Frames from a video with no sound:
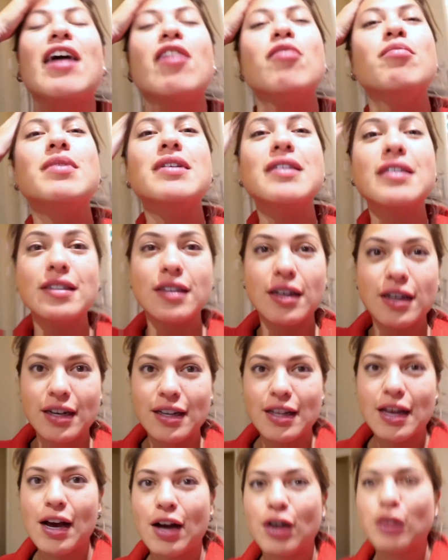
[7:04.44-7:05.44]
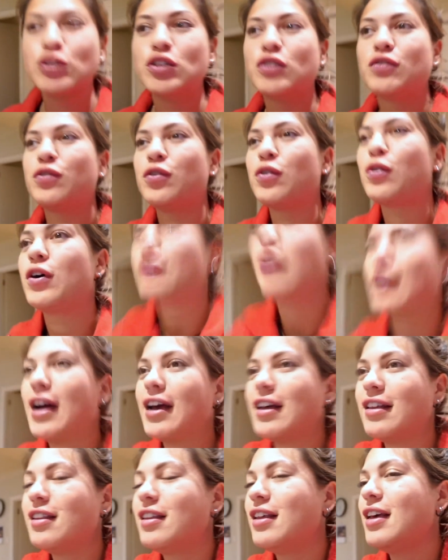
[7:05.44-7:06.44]
have been stuck in the house for
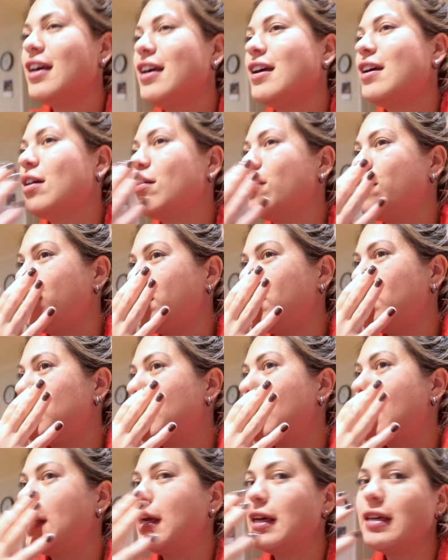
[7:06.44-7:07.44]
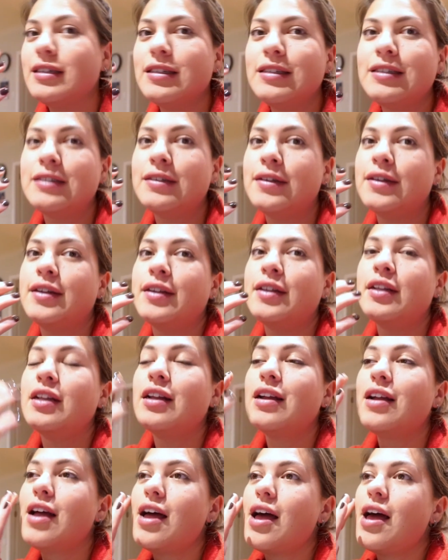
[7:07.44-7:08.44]
I think a few days,
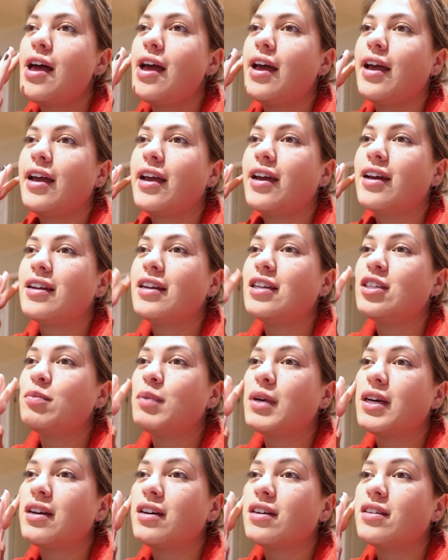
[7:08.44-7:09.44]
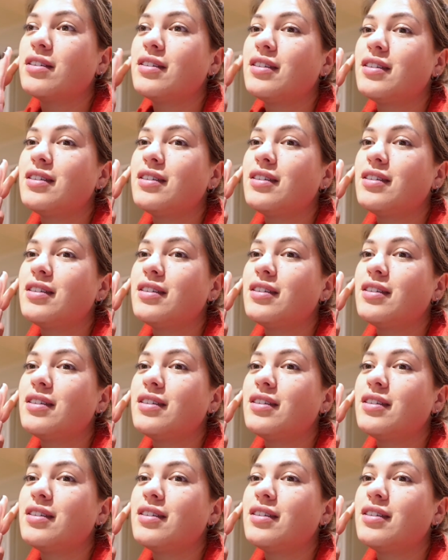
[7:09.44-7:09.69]
and it's because